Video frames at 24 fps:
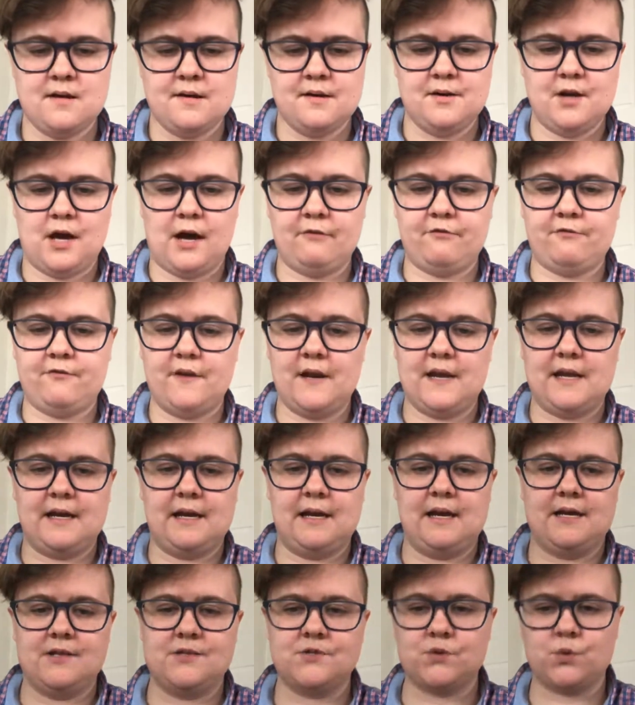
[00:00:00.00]
Not fitting
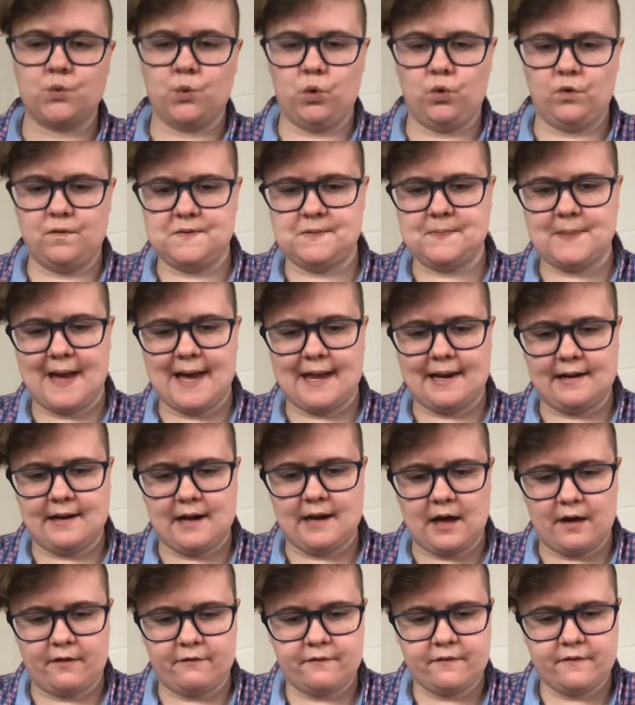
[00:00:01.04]
in at school was bad
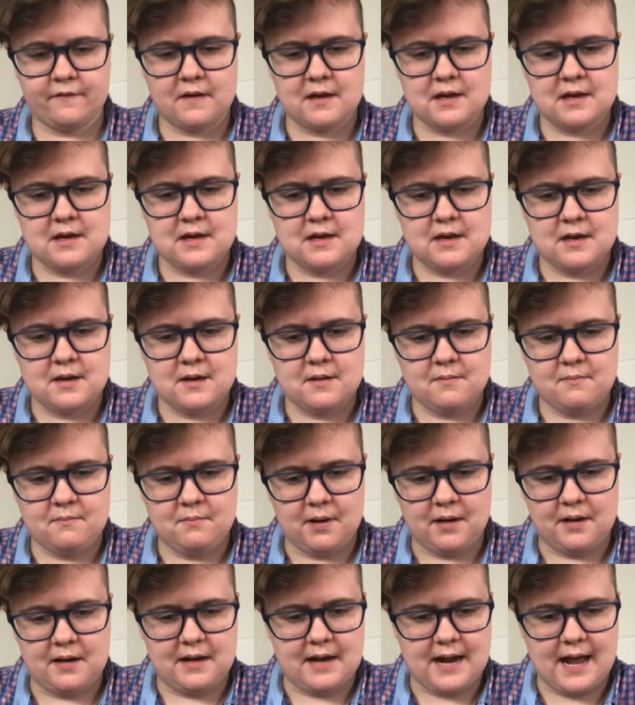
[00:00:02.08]
enough,
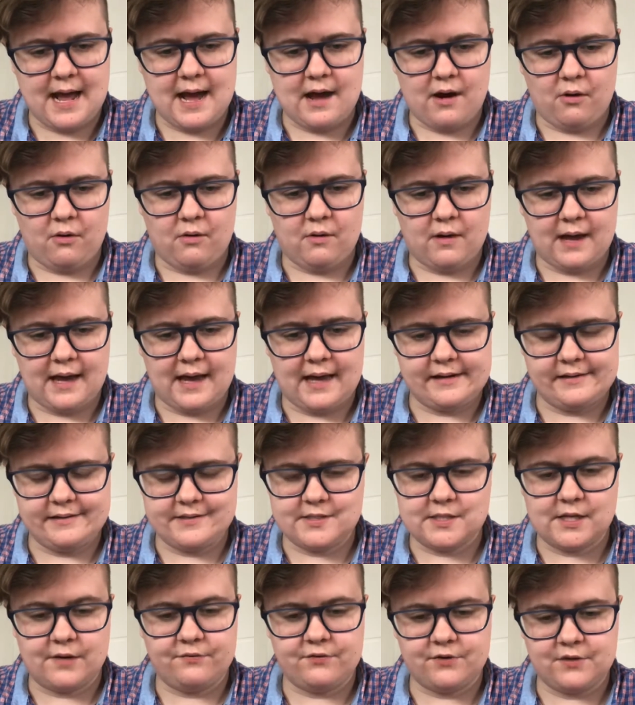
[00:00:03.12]
but now I had to
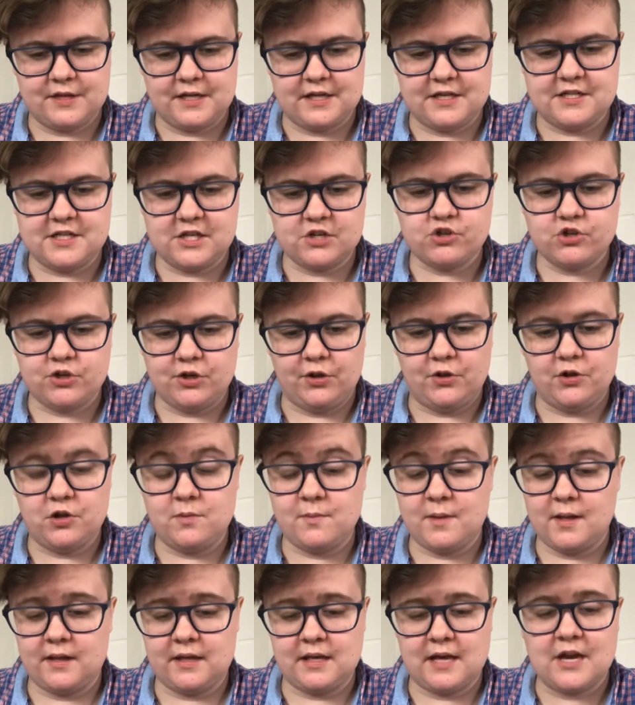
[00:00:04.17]
suffer the additional
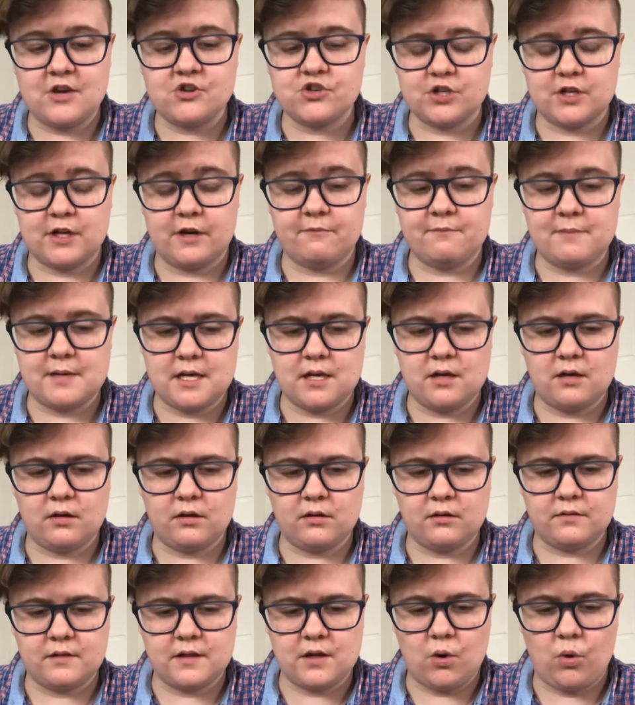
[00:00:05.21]
humiliation of
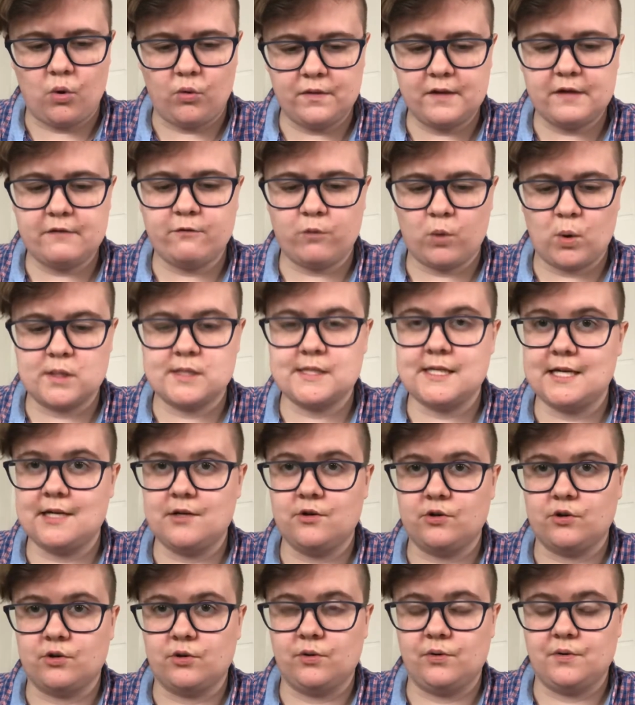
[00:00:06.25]
being the only 14
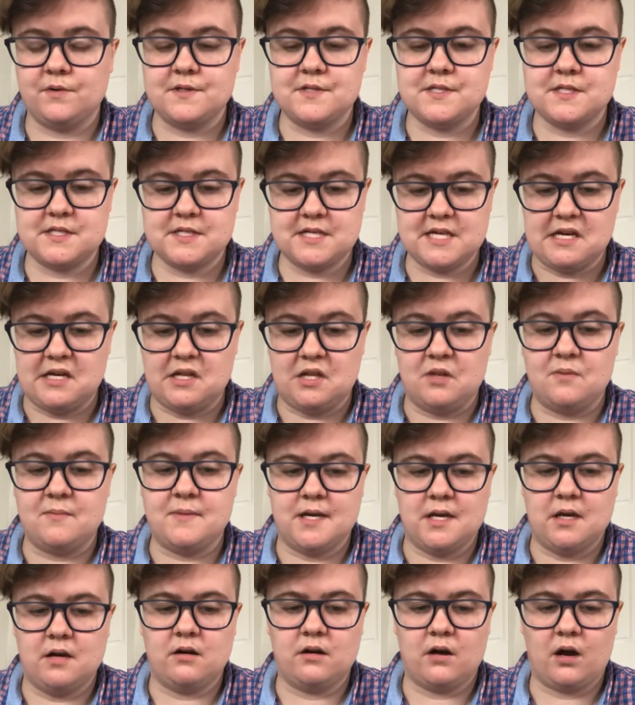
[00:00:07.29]
year old still
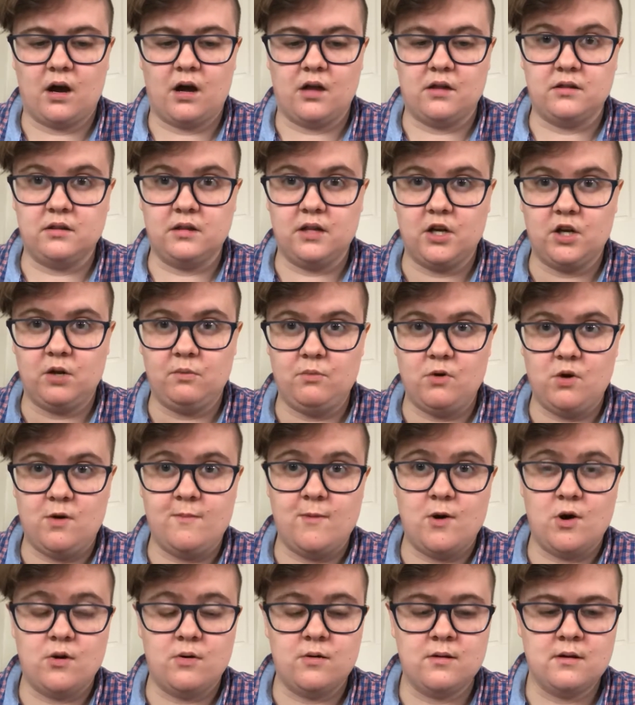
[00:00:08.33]
being called Little Boo
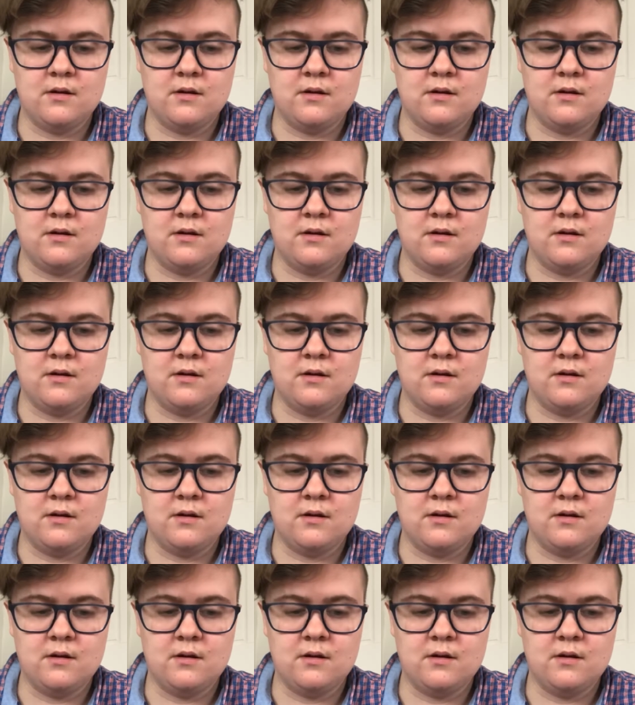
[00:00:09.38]
Boo.